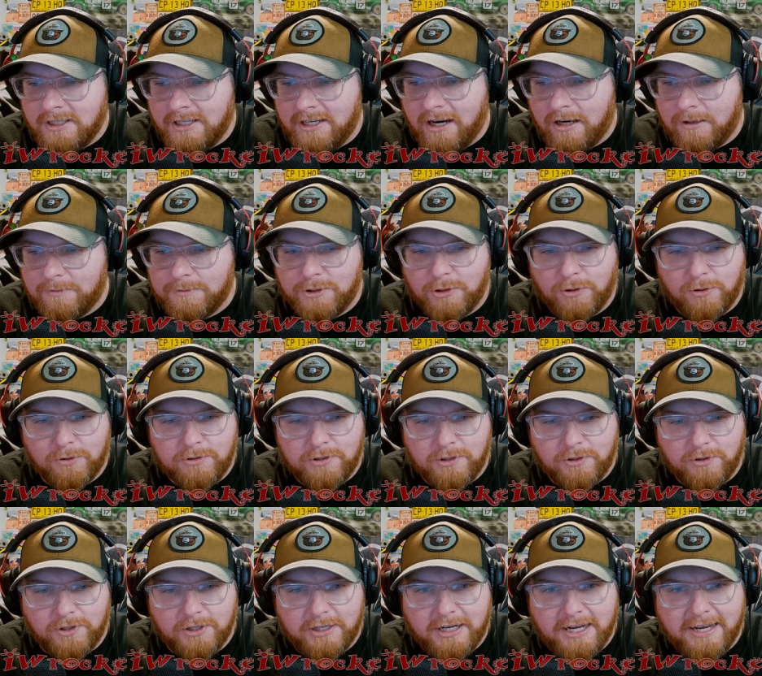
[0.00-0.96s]
Now, I'm told to
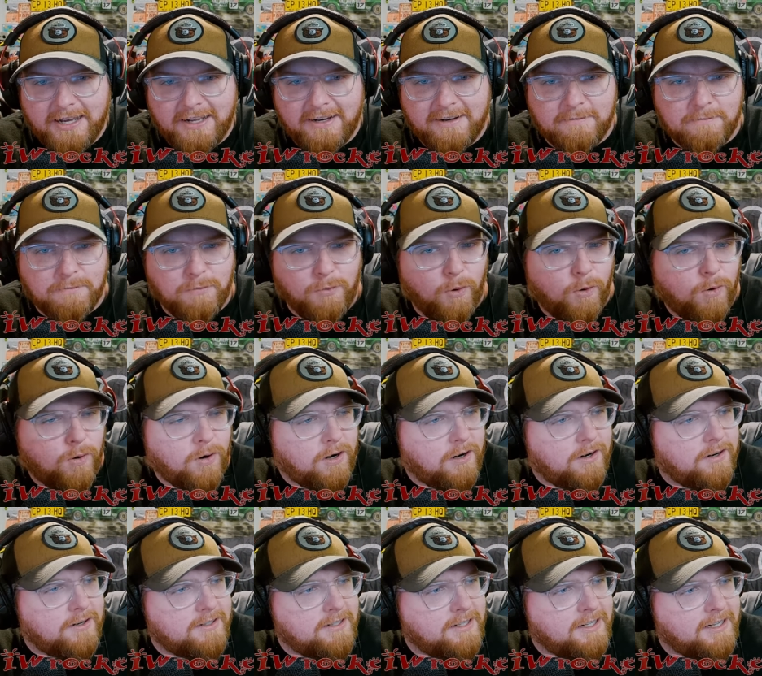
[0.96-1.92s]
look at more.